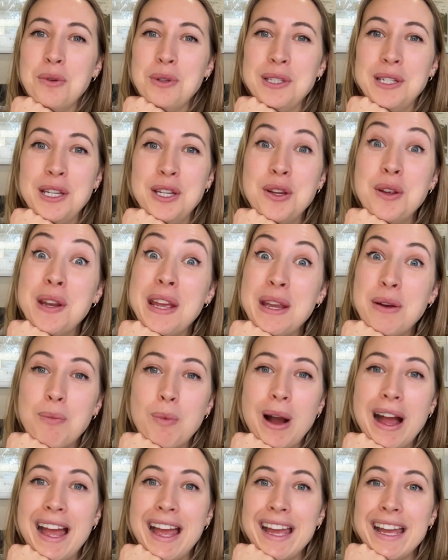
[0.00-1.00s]
in a unique
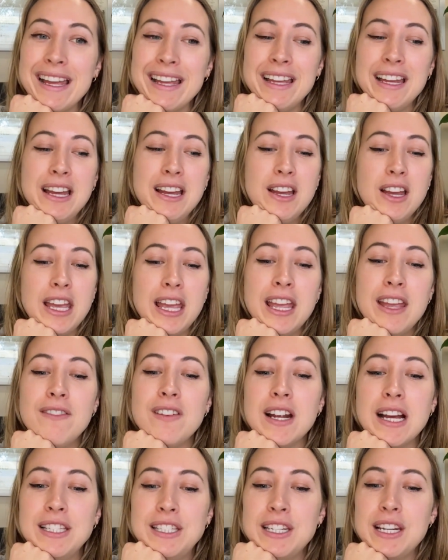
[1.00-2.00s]
way. Even
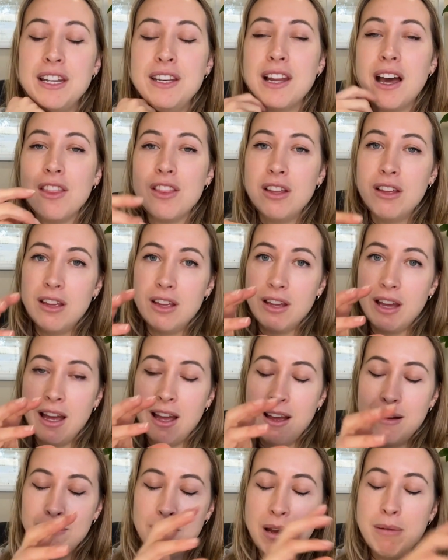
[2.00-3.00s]
I did another,
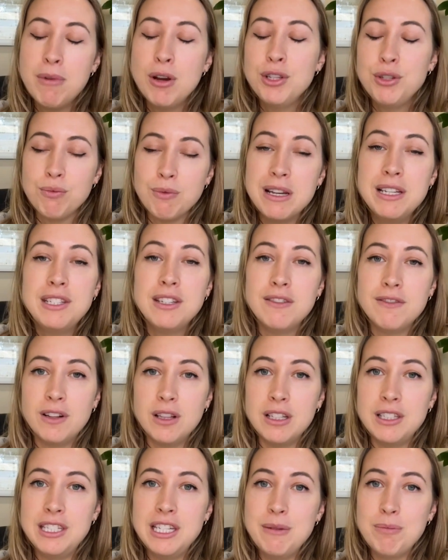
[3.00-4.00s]
my most recent
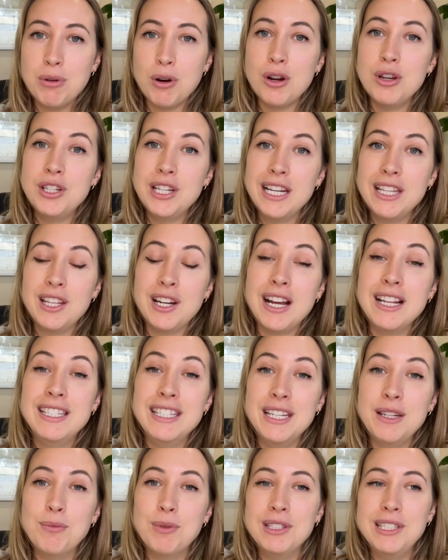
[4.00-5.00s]
volunteer project that I did was